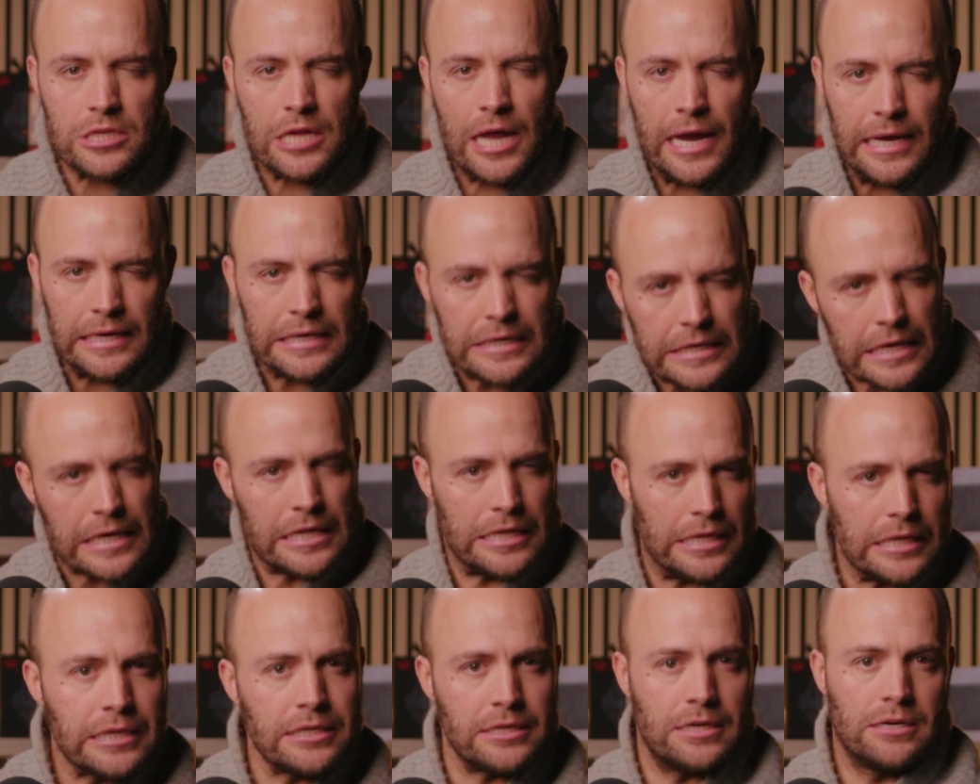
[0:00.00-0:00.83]
like
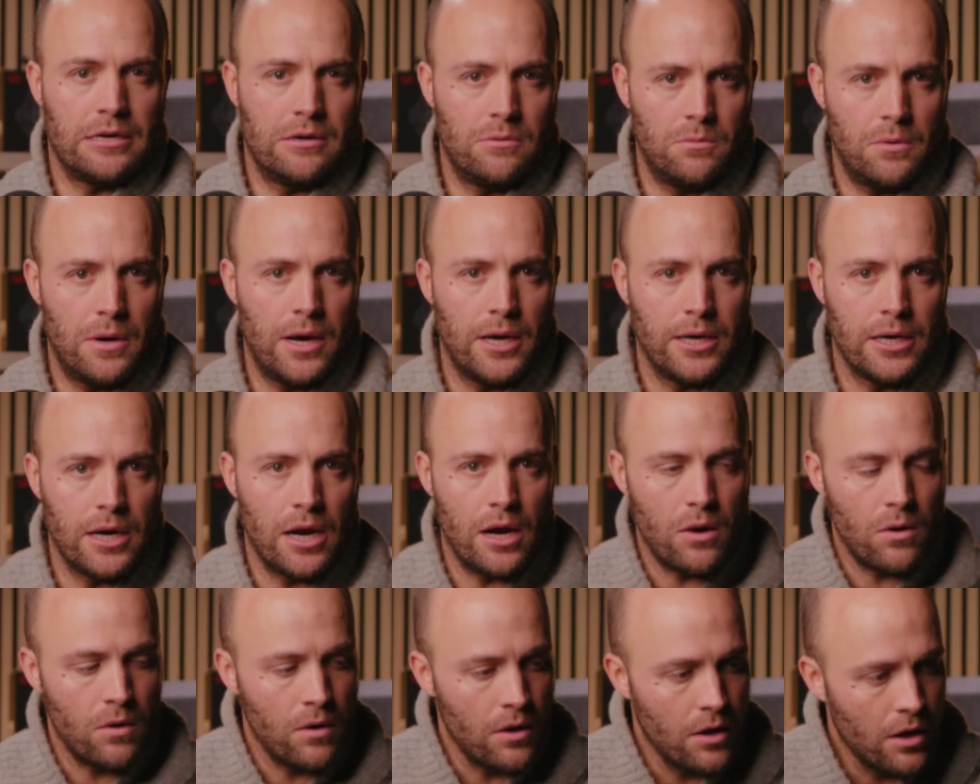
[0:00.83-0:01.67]
killing it right
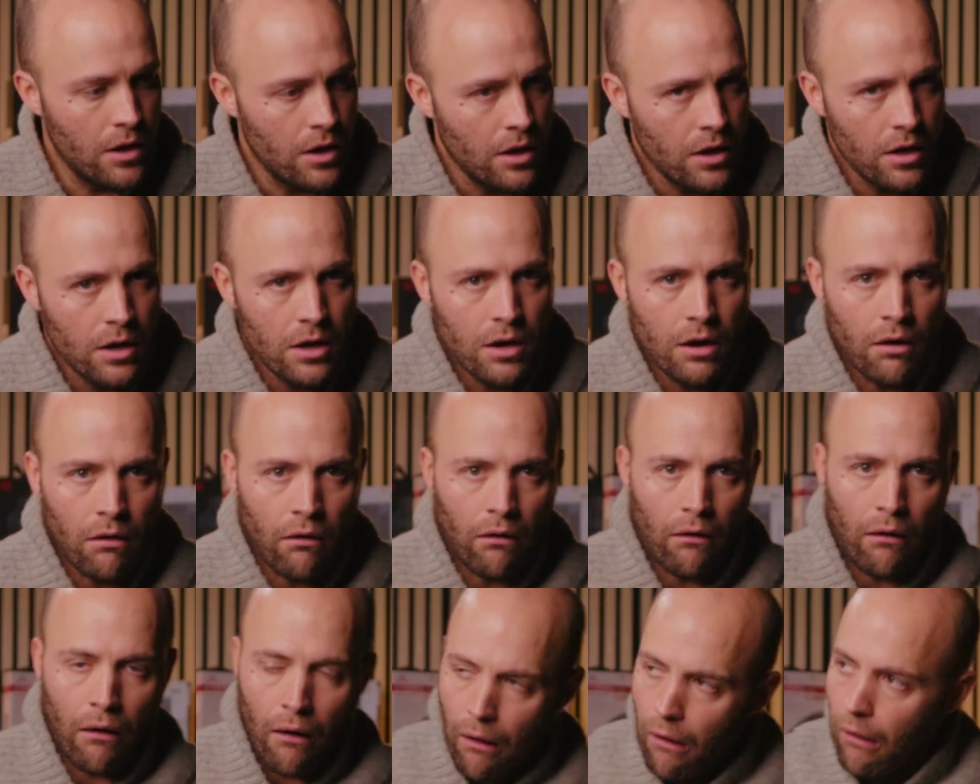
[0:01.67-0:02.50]

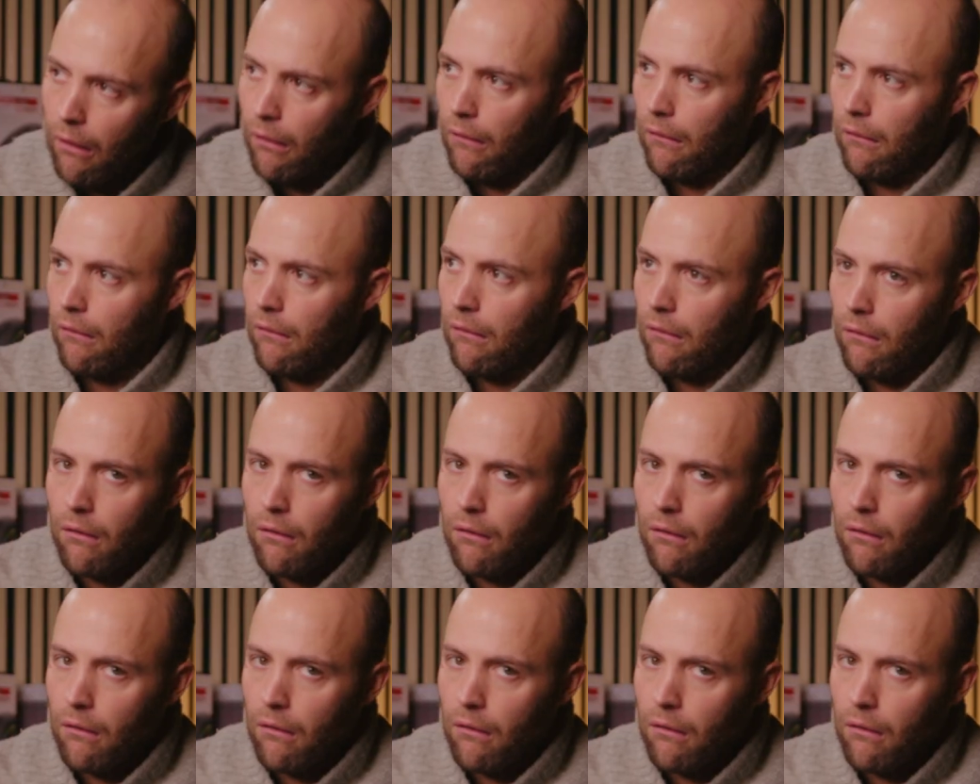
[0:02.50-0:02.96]
now.